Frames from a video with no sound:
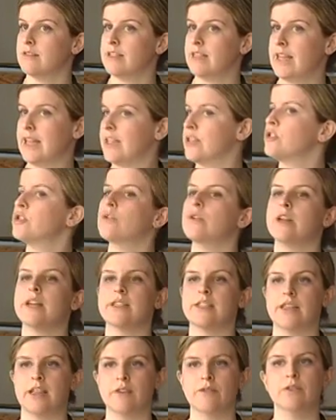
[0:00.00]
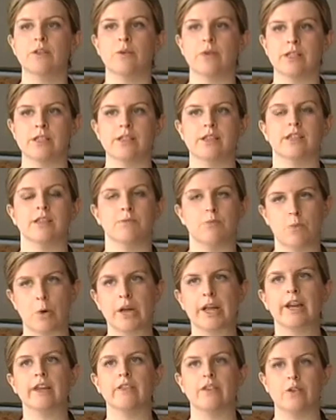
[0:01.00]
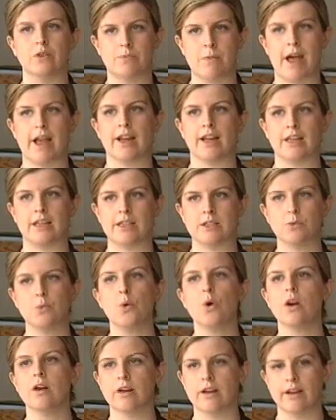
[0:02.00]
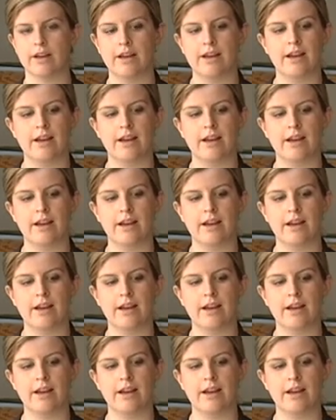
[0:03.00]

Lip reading: histories and influences, bringing those back in his work,